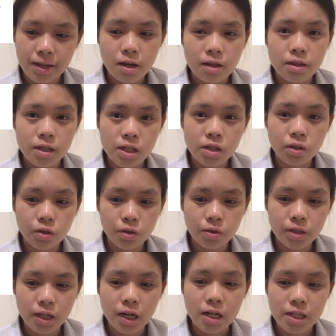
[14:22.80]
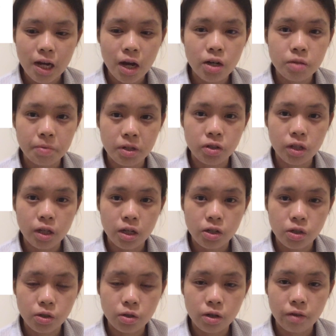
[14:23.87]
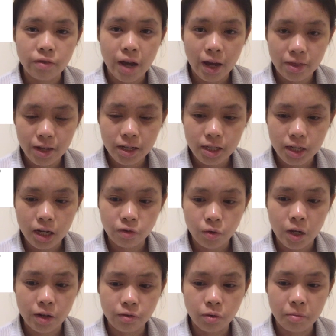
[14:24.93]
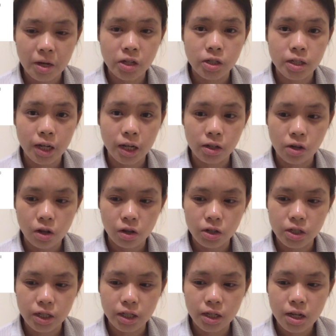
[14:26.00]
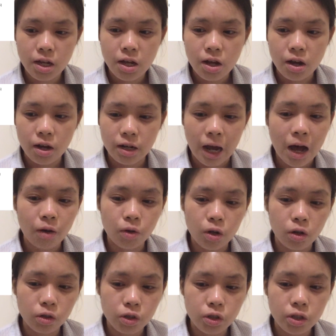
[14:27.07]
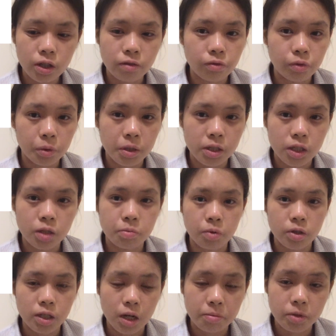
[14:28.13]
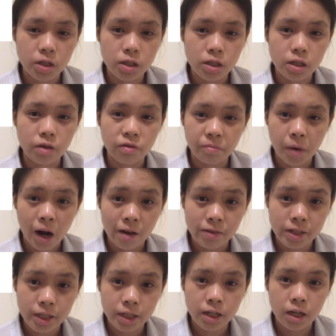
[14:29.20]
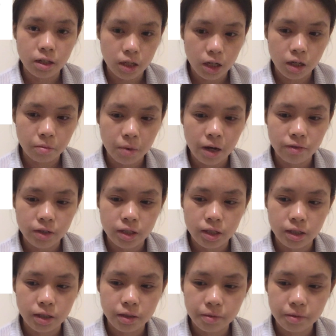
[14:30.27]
This includes an entire special issue of ethics and information technology on how culture influences perceptions of privacy and data privacy.